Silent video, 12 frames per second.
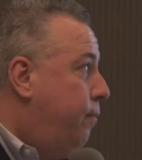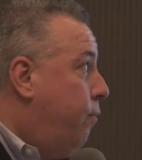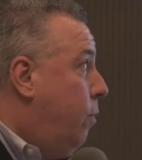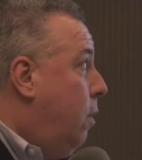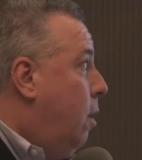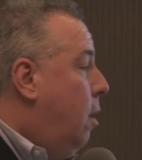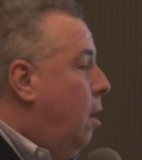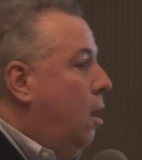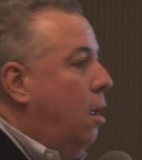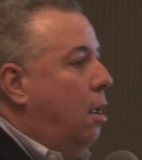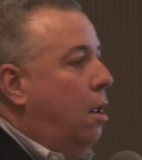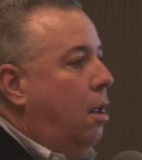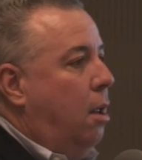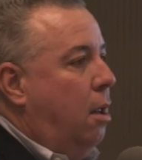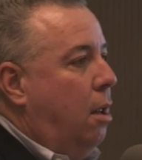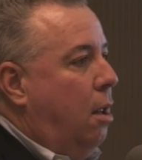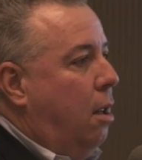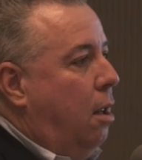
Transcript: So you adjust the amount of the